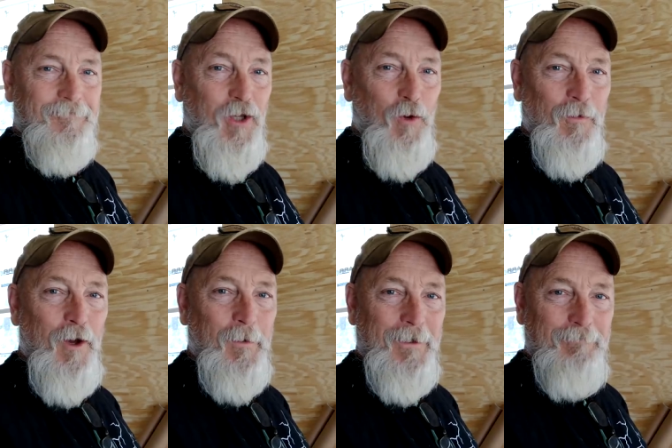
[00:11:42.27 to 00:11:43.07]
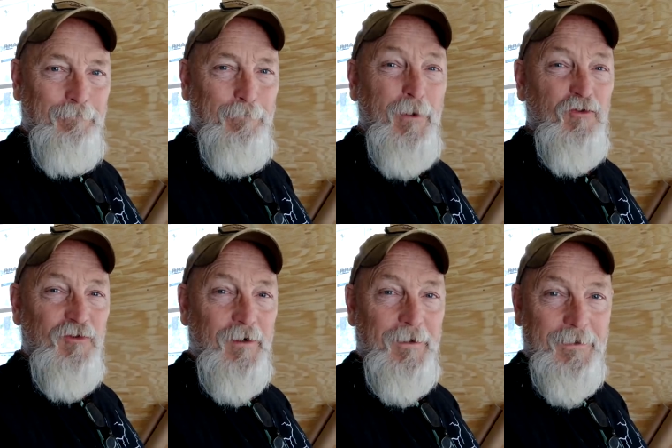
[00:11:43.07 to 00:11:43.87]
Go Noah. Build
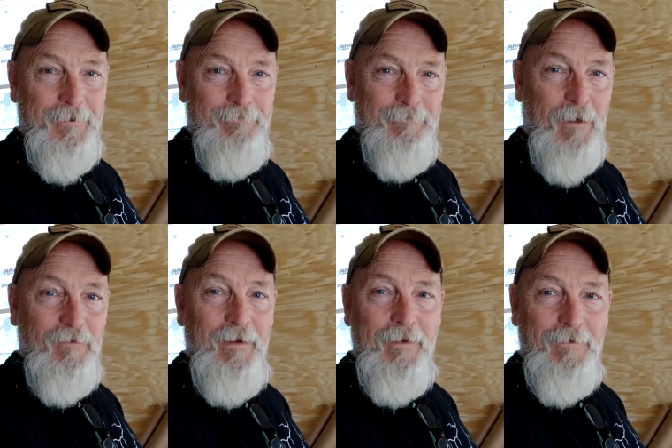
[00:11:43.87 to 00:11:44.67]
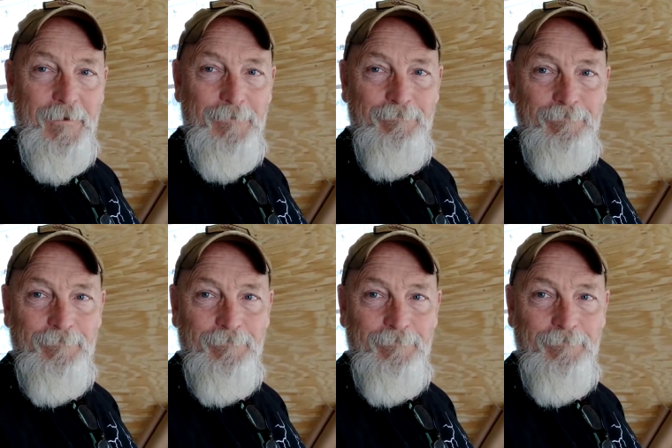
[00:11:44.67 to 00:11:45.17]
your ark. I'll see you out there.